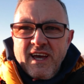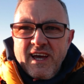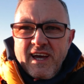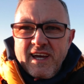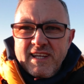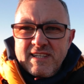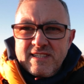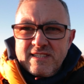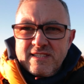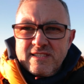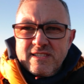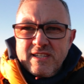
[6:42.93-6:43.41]

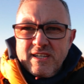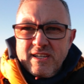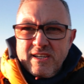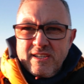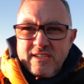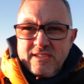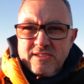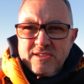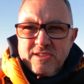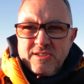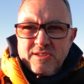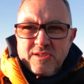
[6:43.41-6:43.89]
and
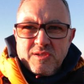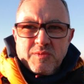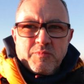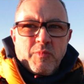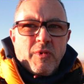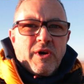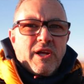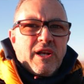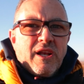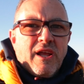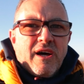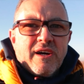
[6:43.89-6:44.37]
just as
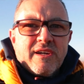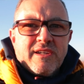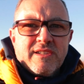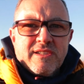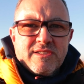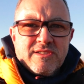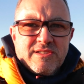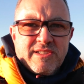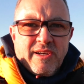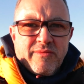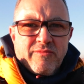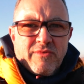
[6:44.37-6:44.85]
my luck
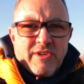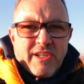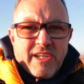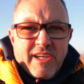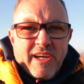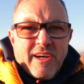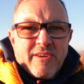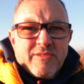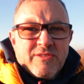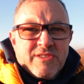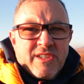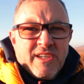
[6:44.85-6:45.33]
generally
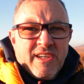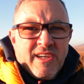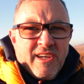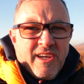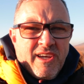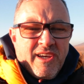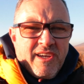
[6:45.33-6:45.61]
goes,